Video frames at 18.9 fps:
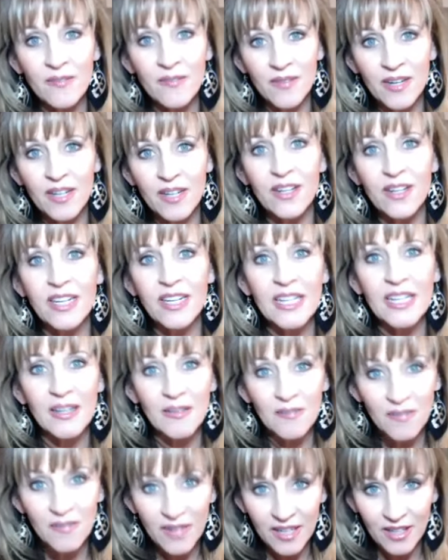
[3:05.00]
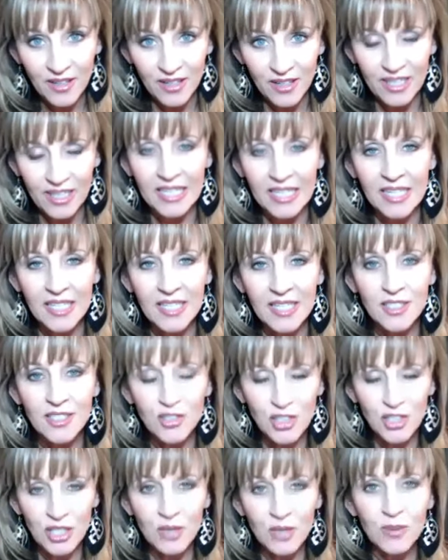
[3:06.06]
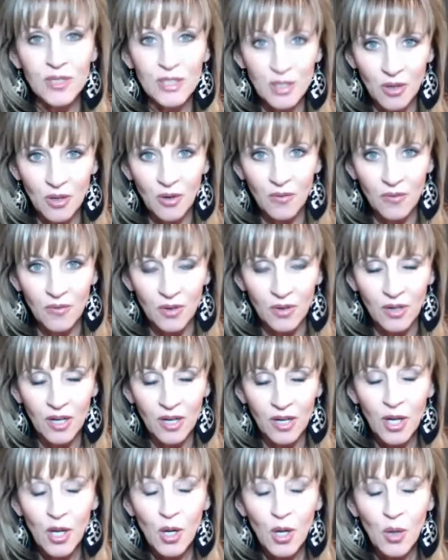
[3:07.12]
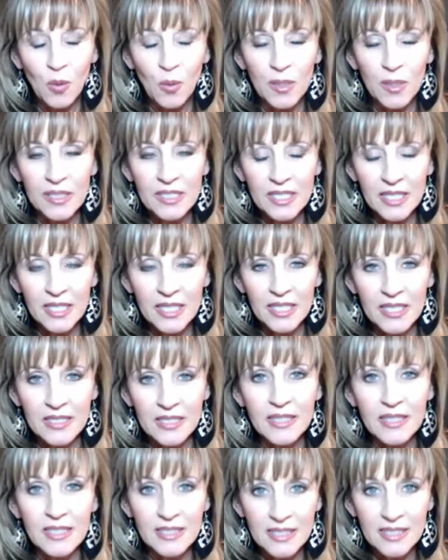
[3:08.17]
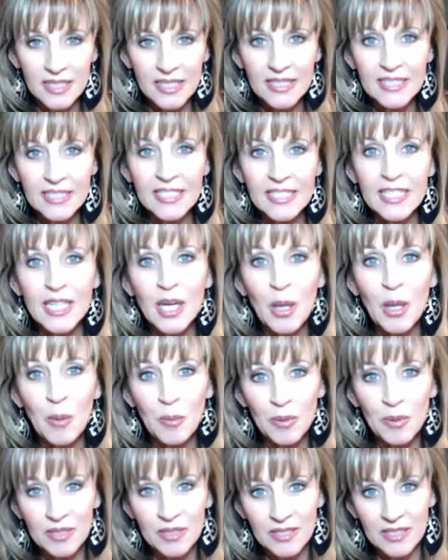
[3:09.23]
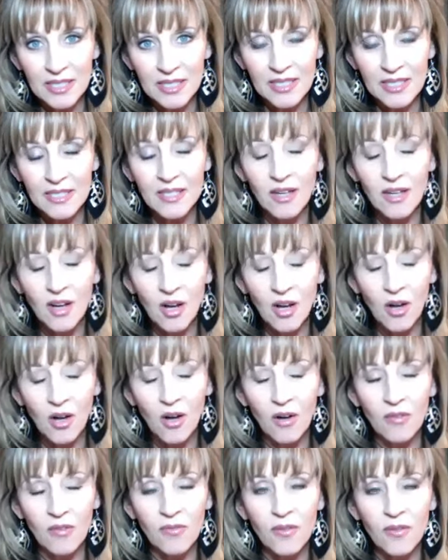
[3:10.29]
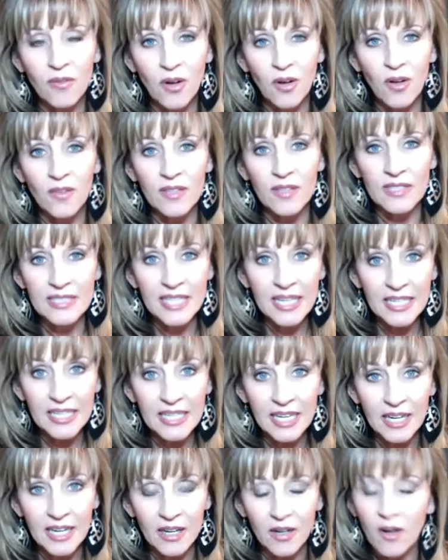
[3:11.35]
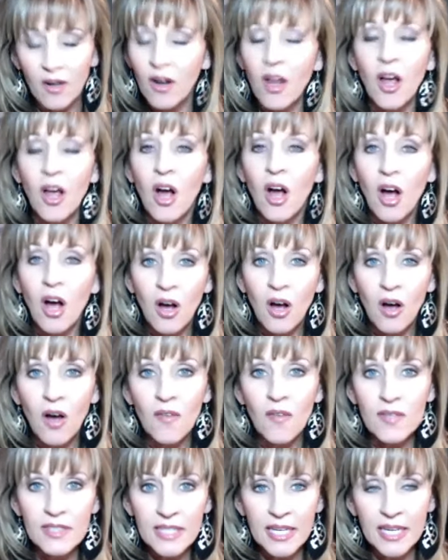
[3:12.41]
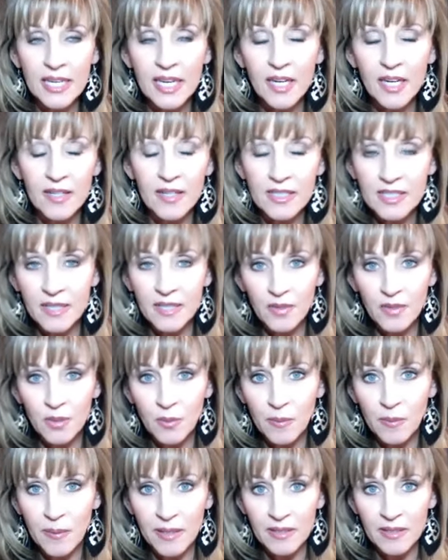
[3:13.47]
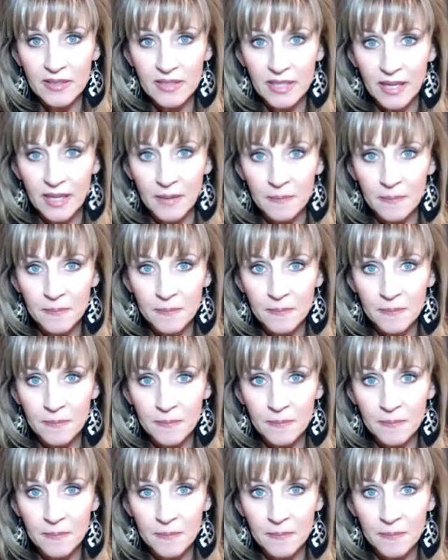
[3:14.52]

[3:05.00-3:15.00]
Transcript: very, very generous offer, which is the 60% off on the skincare, all the skincare except for the repair set.